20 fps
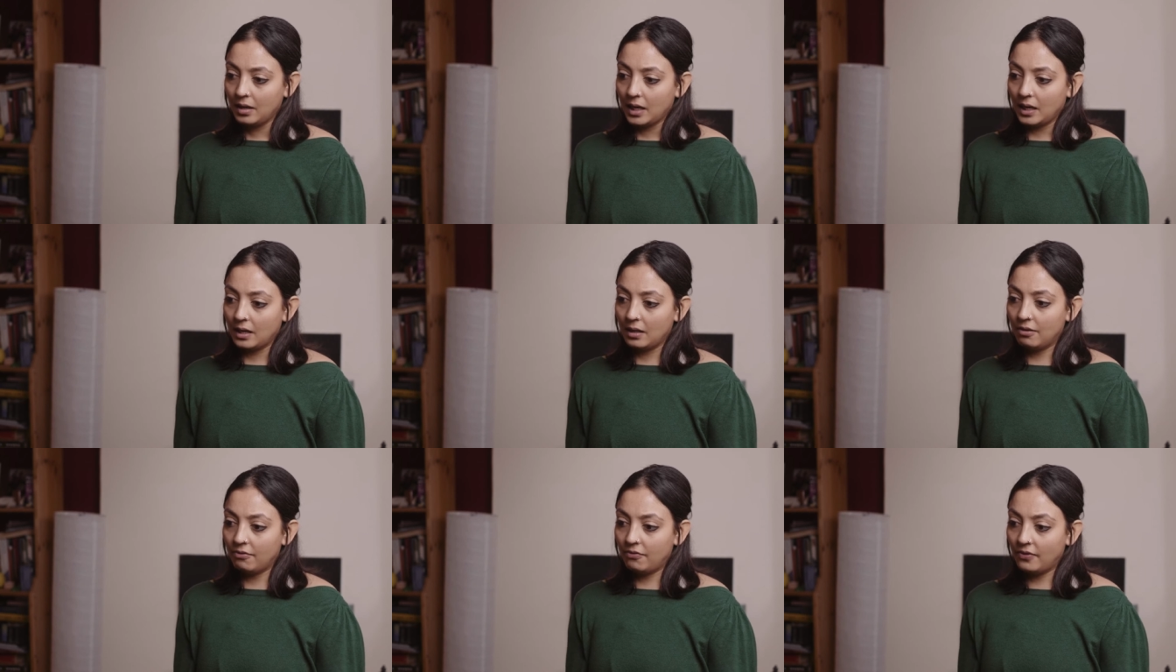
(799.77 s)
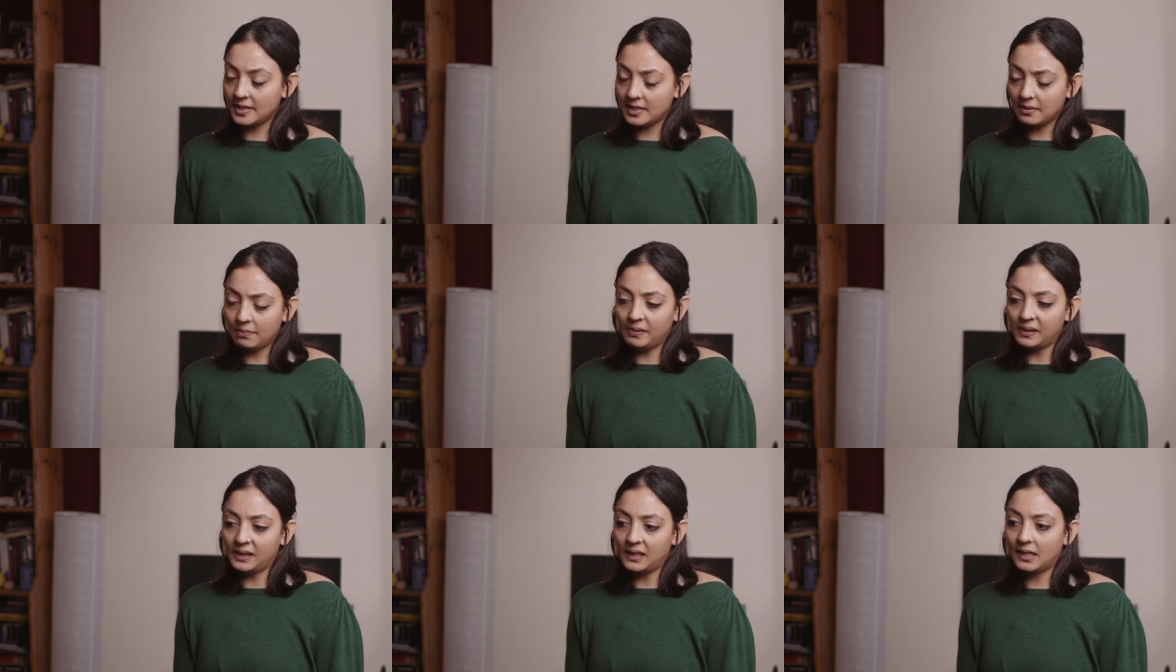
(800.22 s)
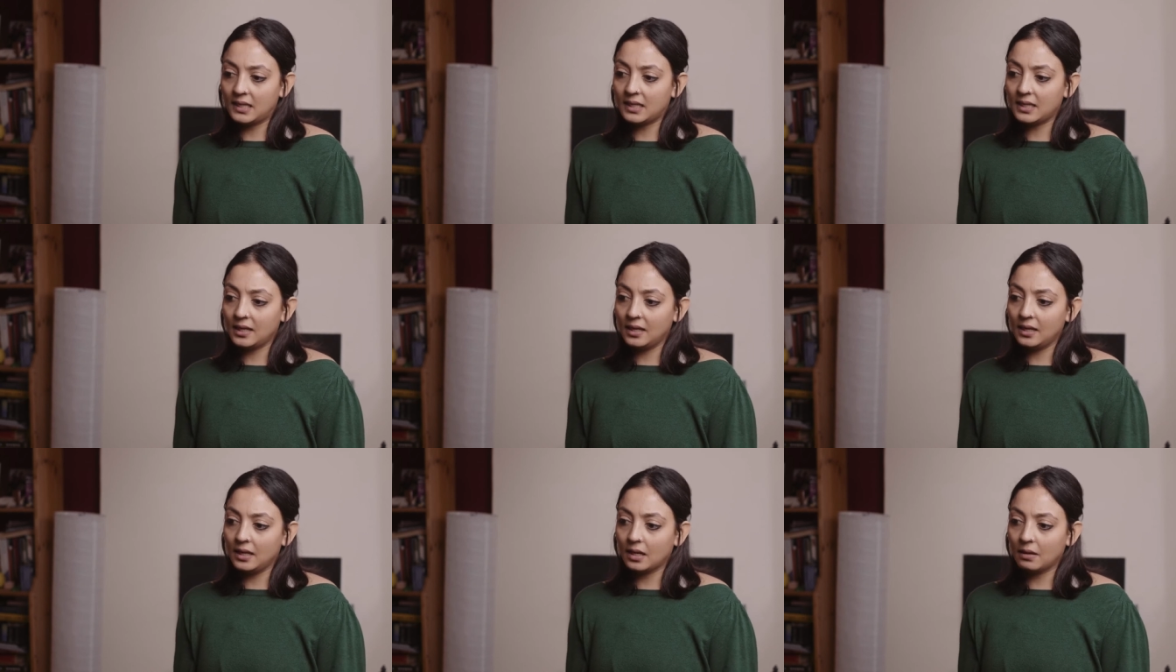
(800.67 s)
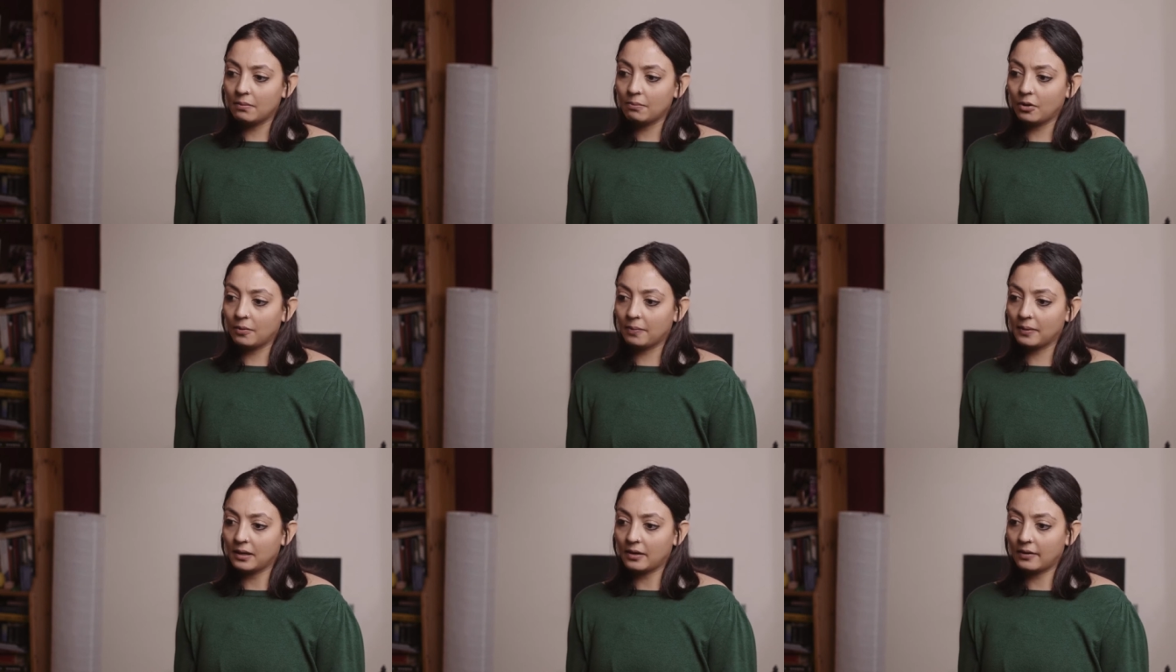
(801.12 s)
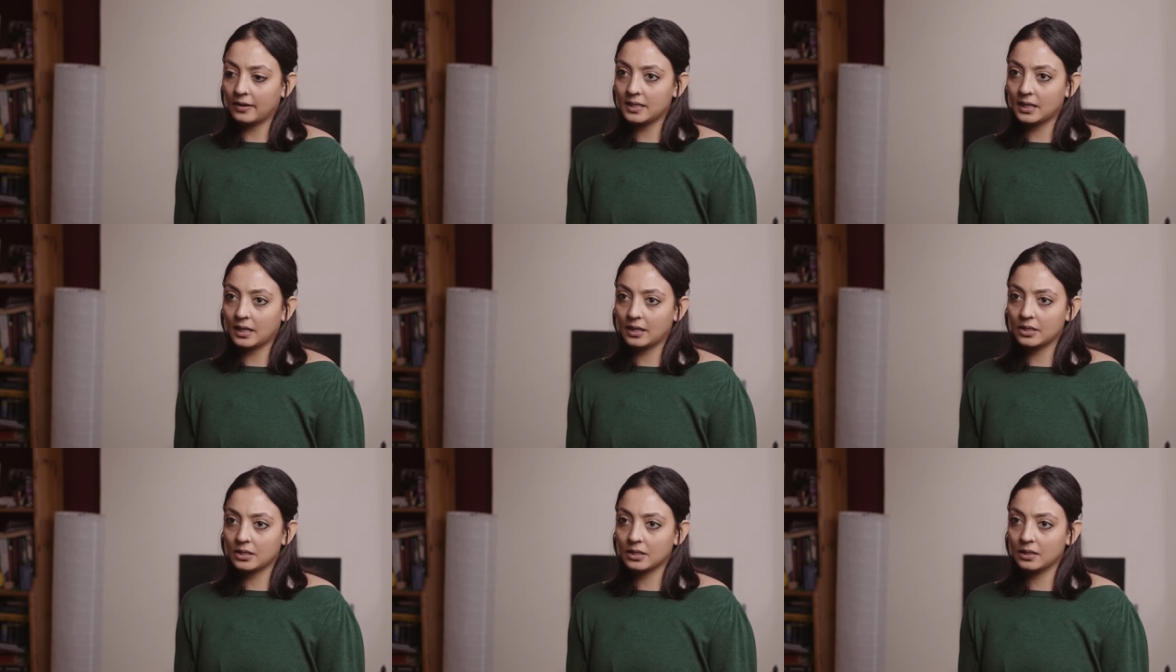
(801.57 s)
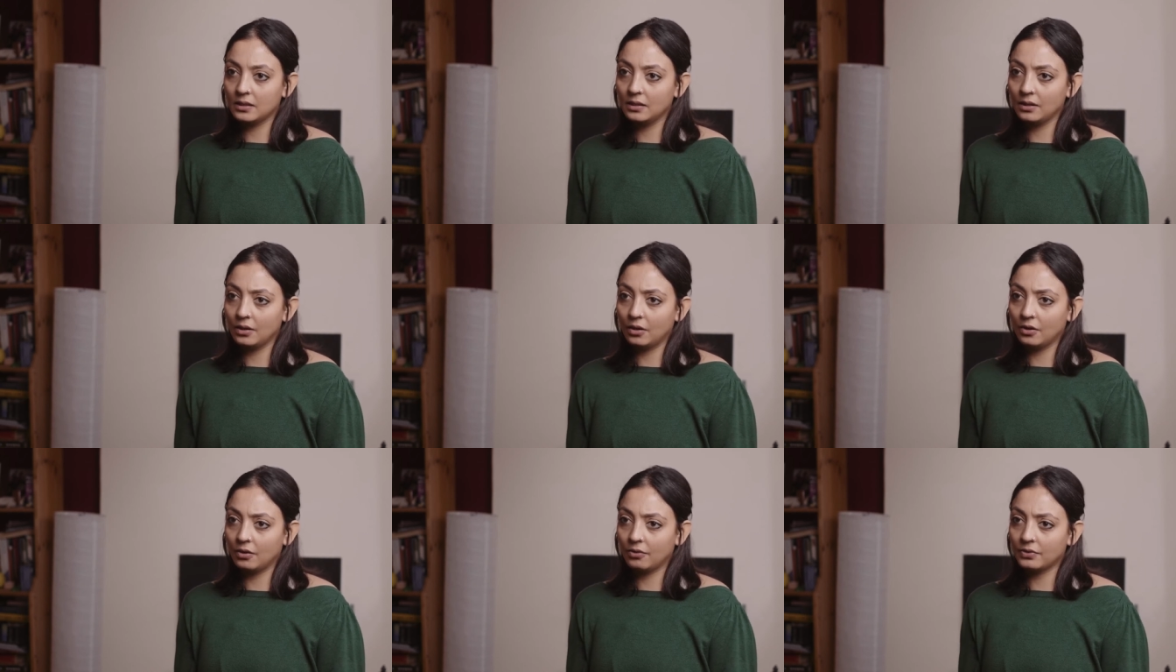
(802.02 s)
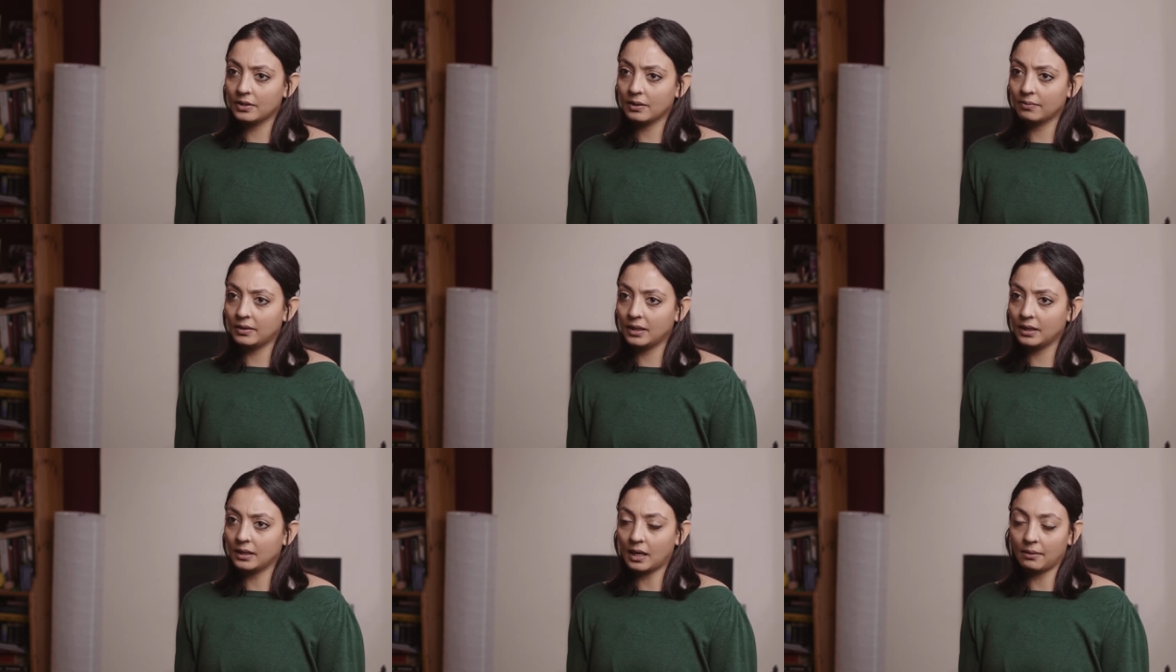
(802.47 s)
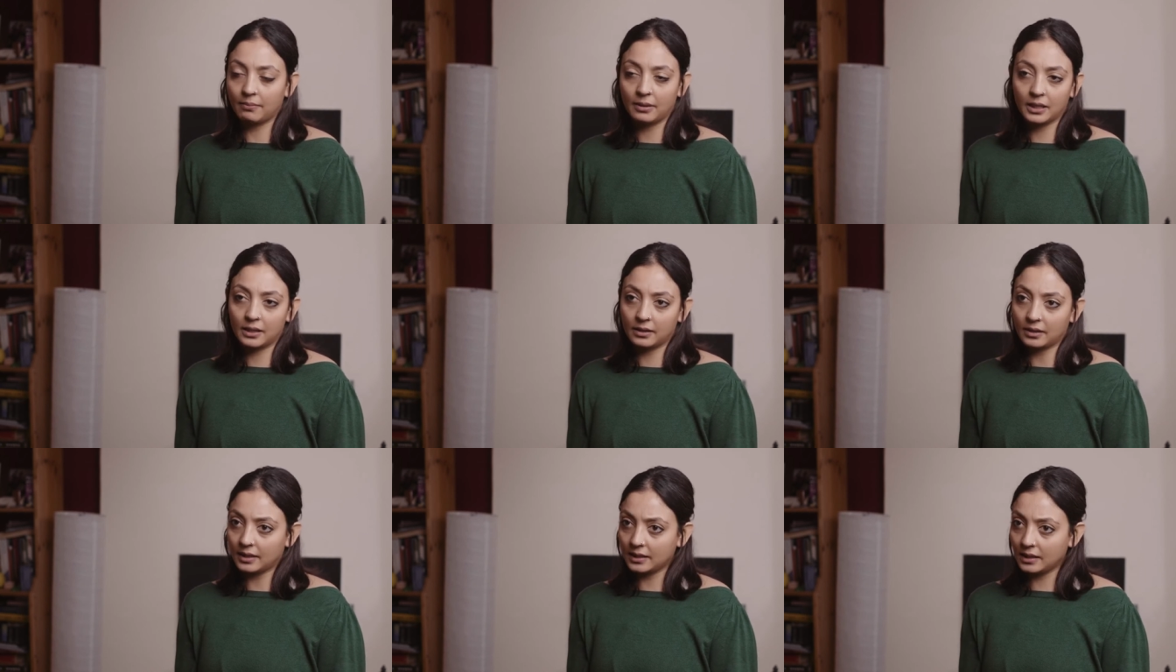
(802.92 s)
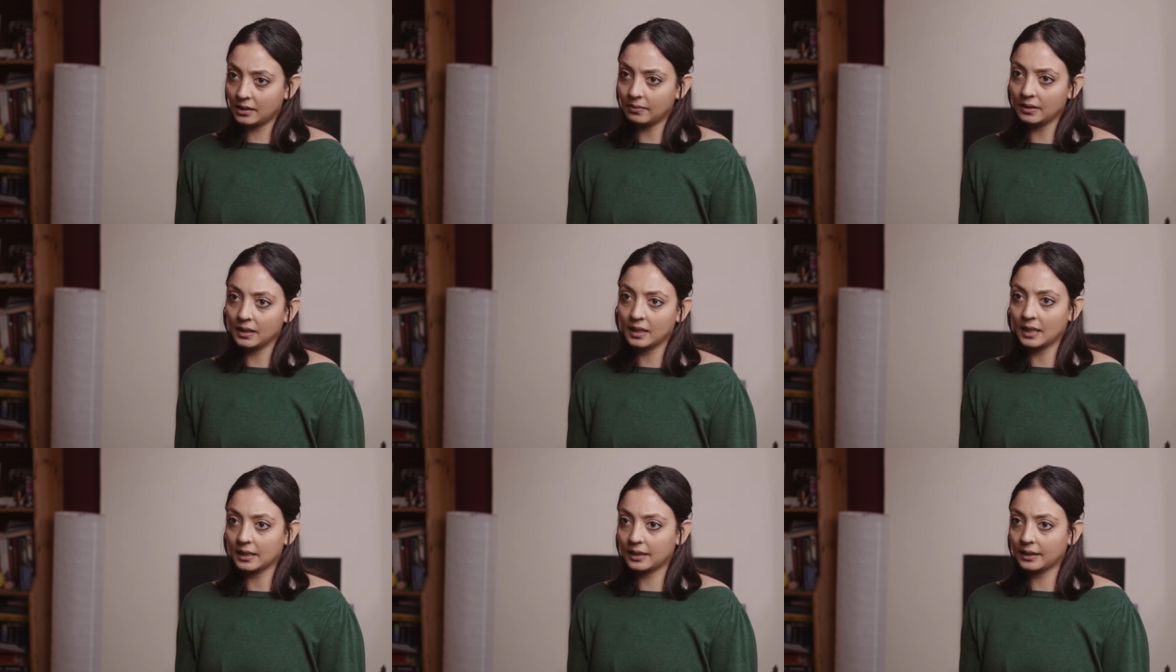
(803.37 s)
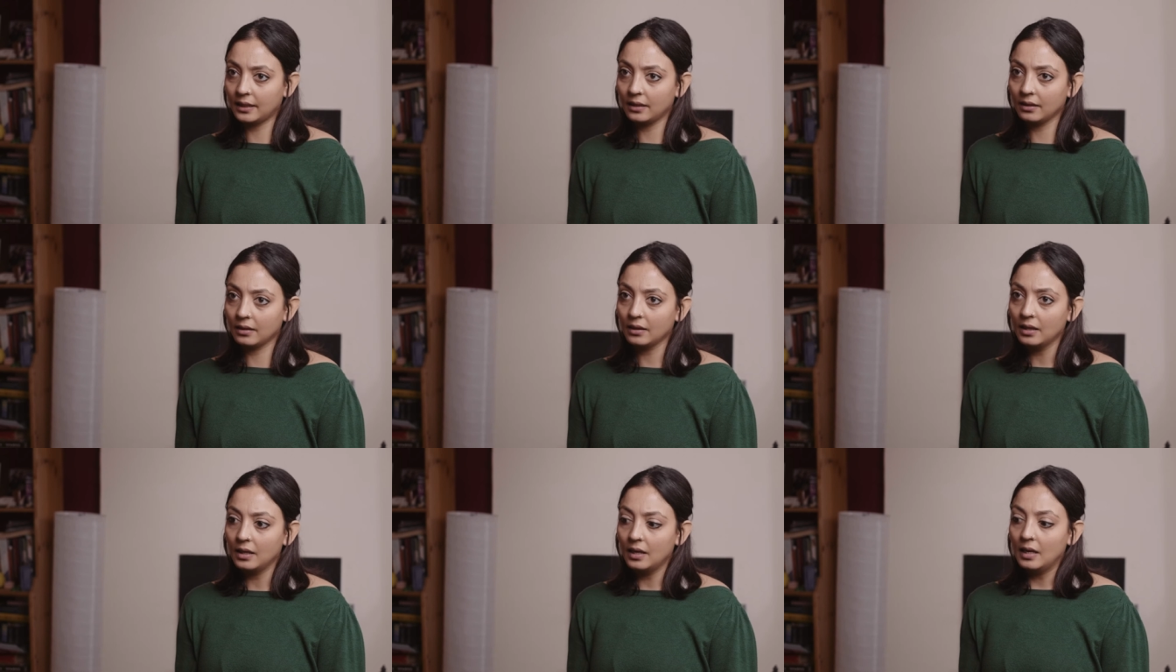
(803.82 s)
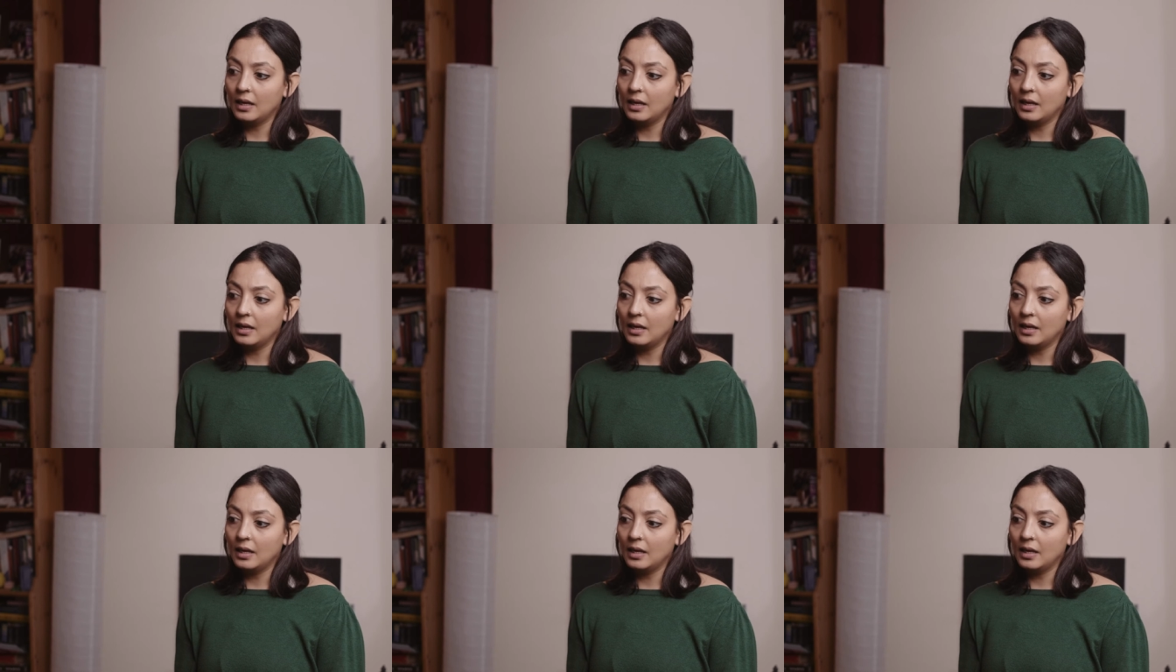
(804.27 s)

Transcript: in the visibility and popularization of something like Bharatanatyam and Kathak.